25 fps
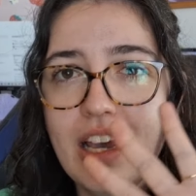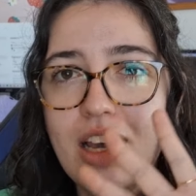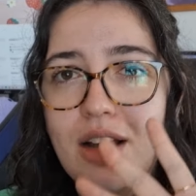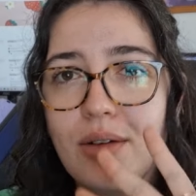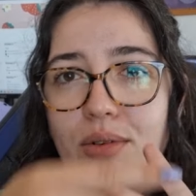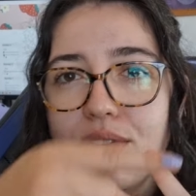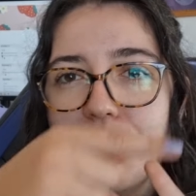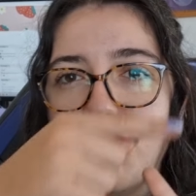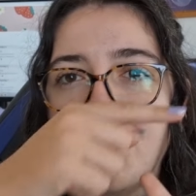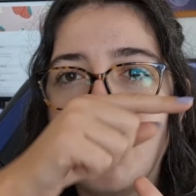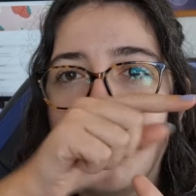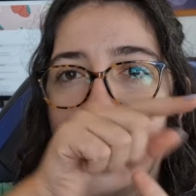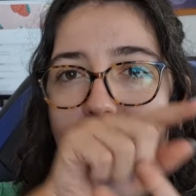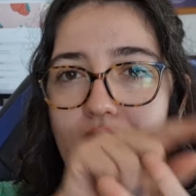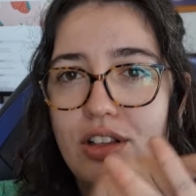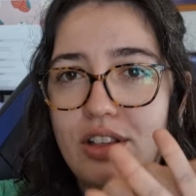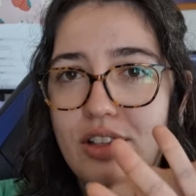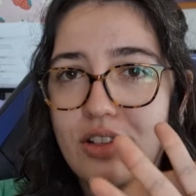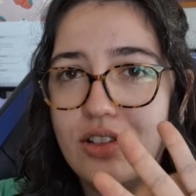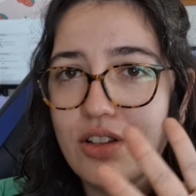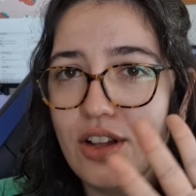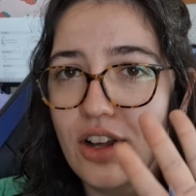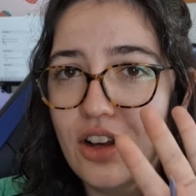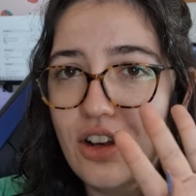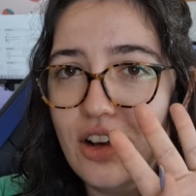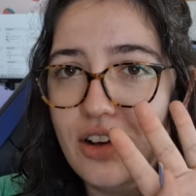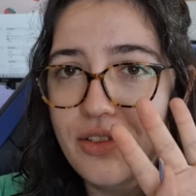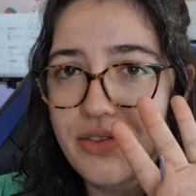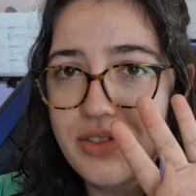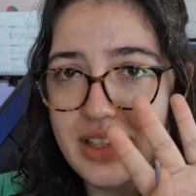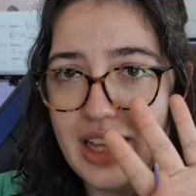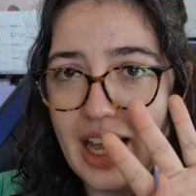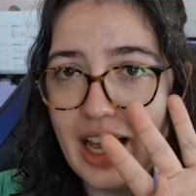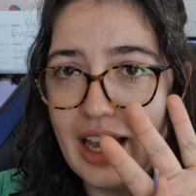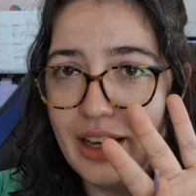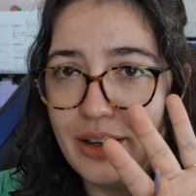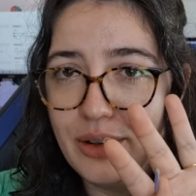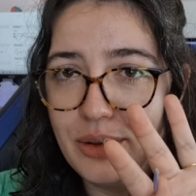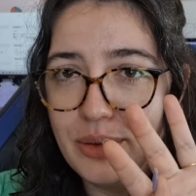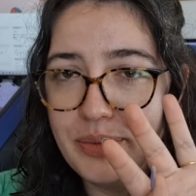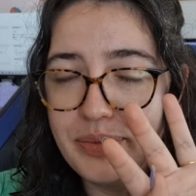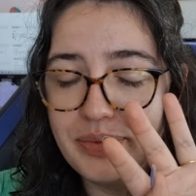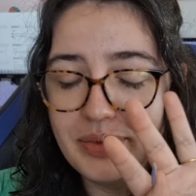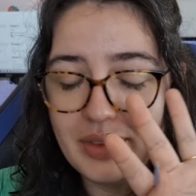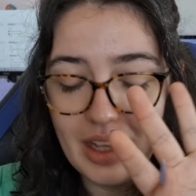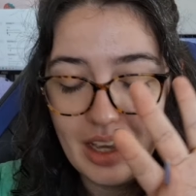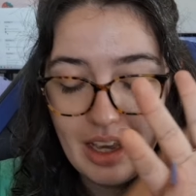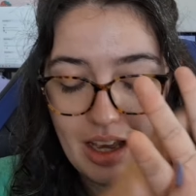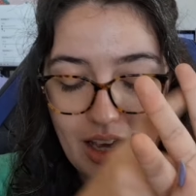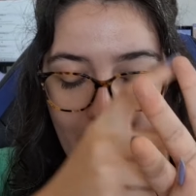We've got the stock off sale,
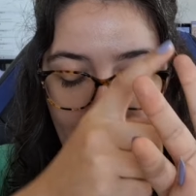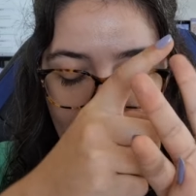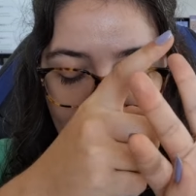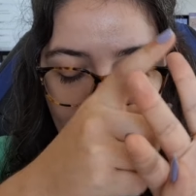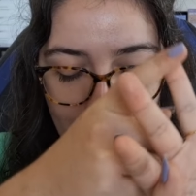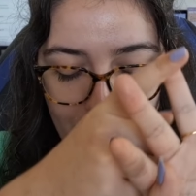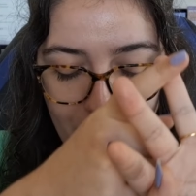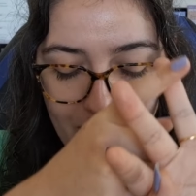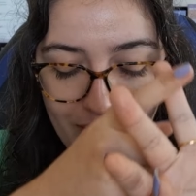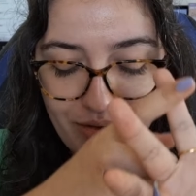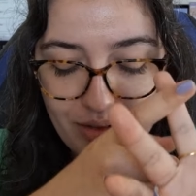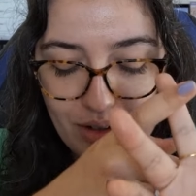we've